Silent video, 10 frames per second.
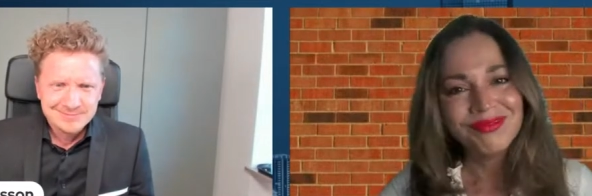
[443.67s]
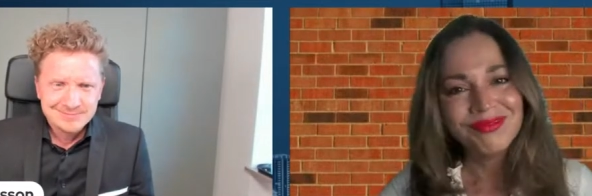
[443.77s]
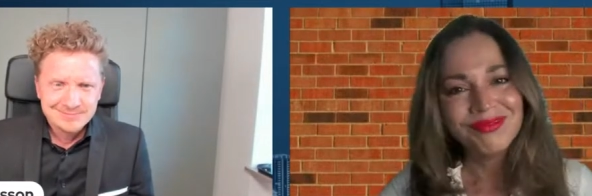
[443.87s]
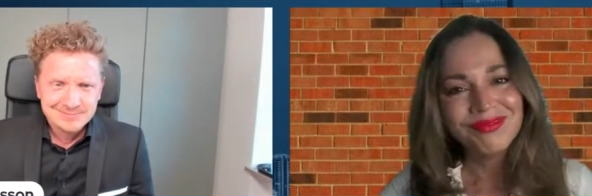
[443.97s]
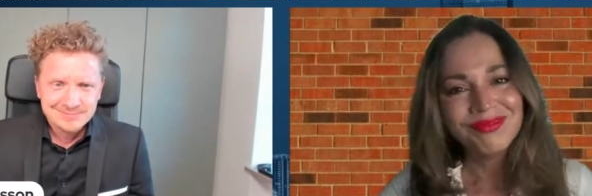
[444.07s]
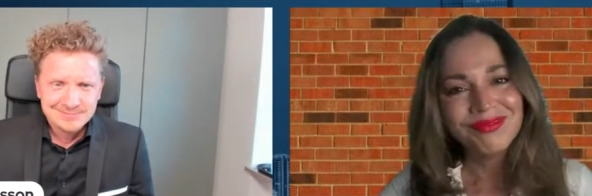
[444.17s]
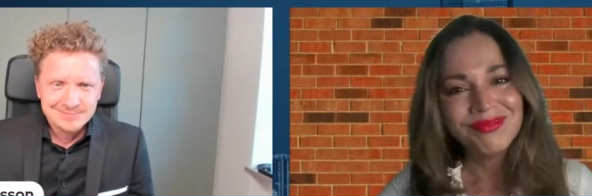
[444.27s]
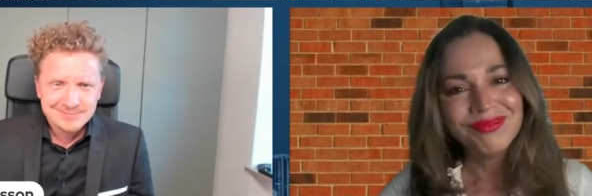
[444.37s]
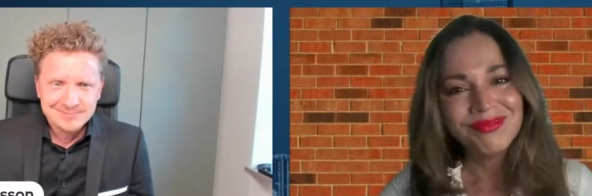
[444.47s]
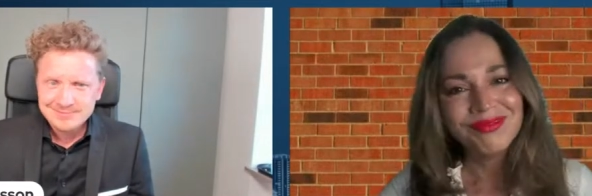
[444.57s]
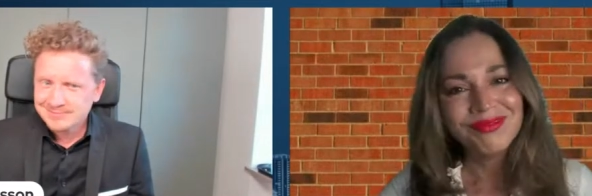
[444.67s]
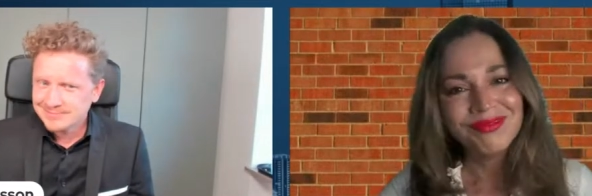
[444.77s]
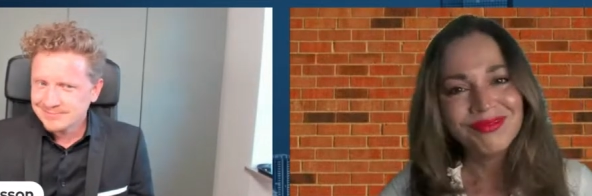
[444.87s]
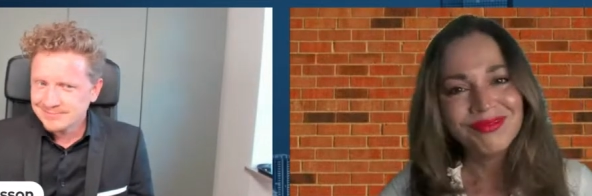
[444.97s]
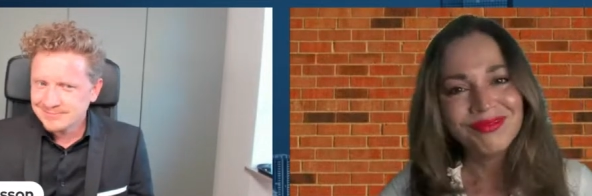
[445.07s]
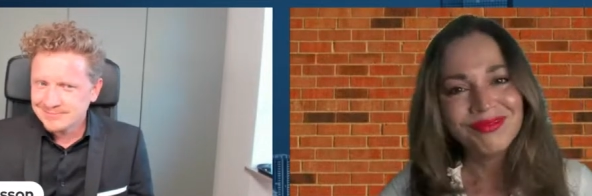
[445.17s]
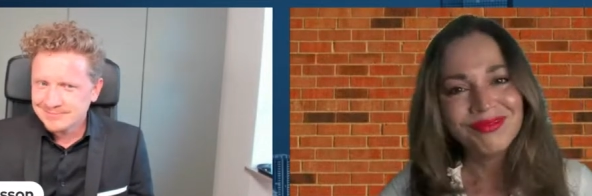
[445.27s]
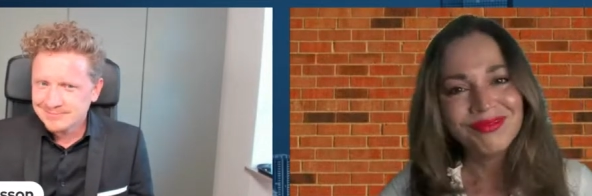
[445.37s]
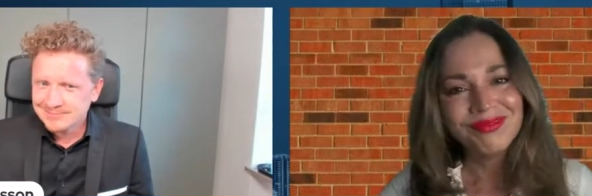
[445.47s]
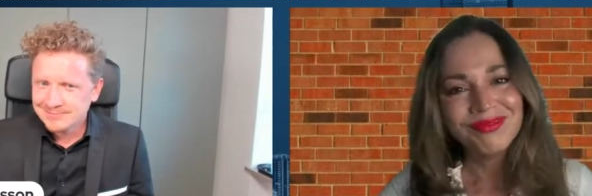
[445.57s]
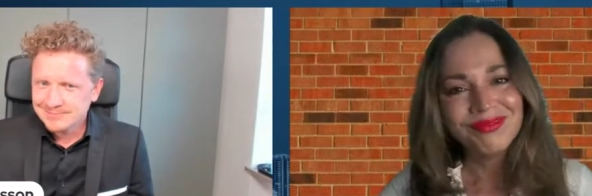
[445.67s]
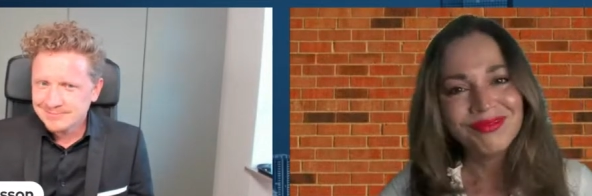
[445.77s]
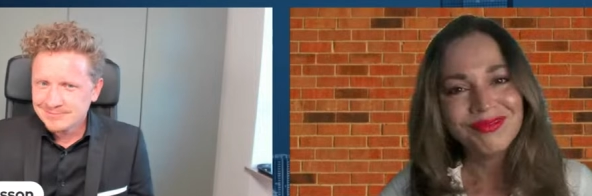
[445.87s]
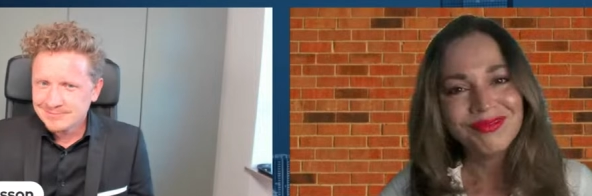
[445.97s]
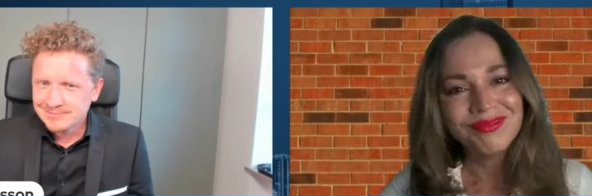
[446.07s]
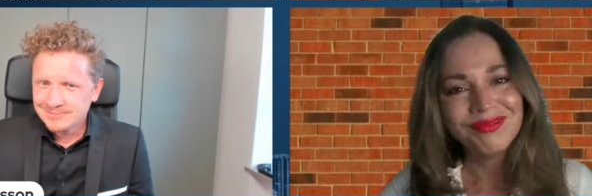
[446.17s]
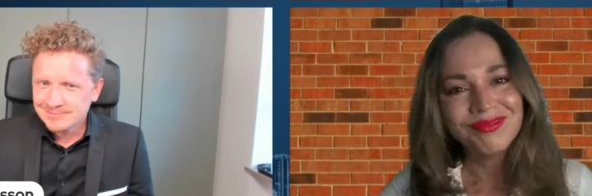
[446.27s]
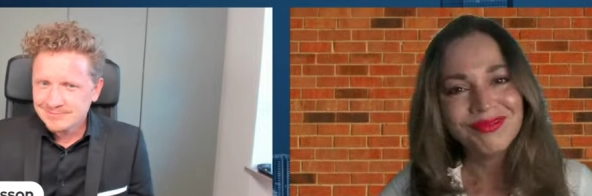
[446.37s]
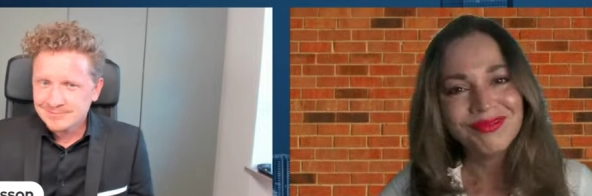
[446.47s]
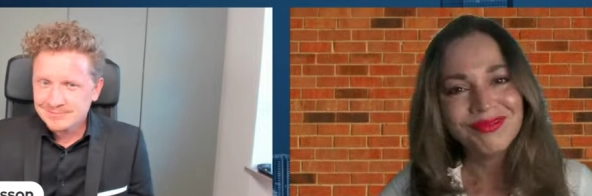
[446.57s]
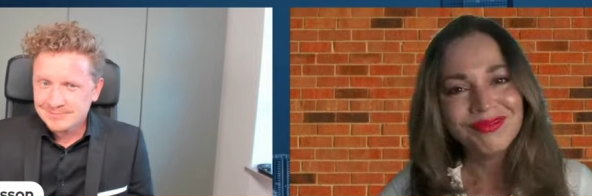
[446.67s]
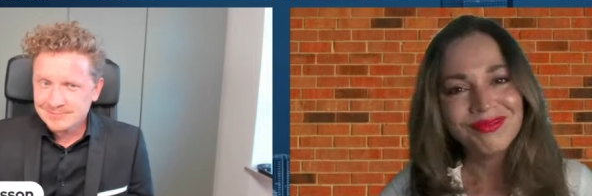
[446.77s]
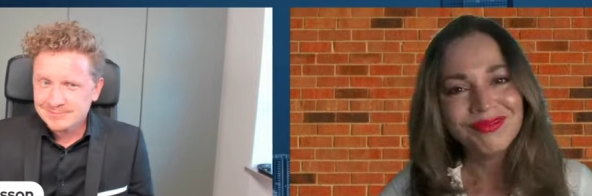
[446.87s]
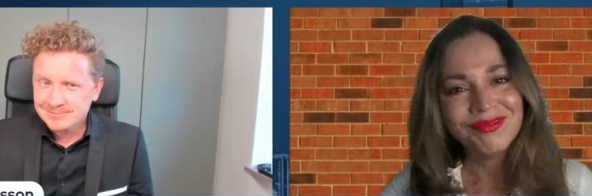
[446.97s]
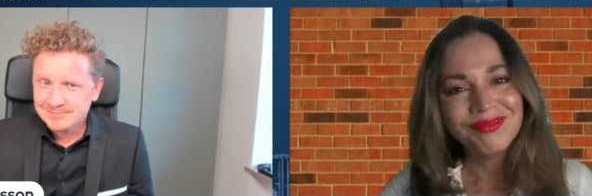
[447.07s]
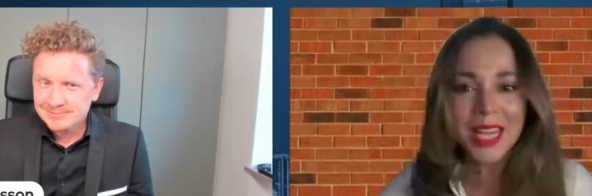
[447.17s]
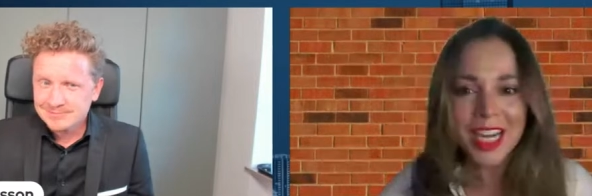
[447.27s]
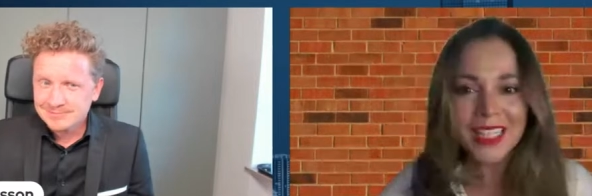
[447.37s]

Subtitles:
No one is speaking in this clip.